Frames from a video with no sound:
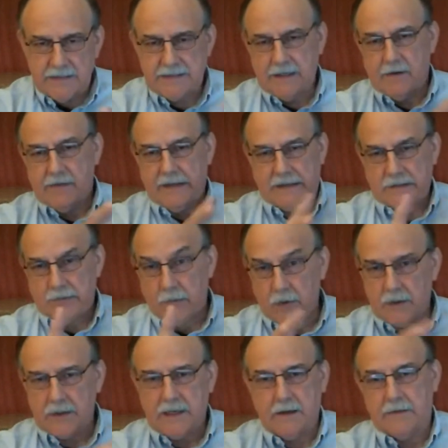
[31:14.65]
how things
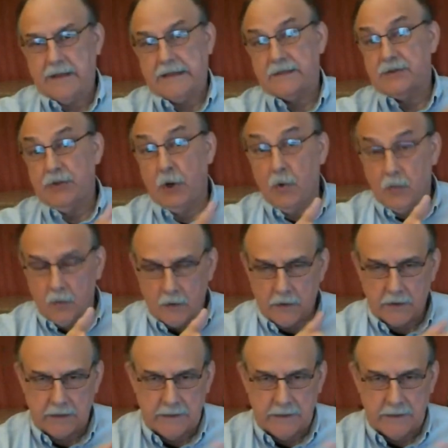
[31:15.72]
work, how things don't work.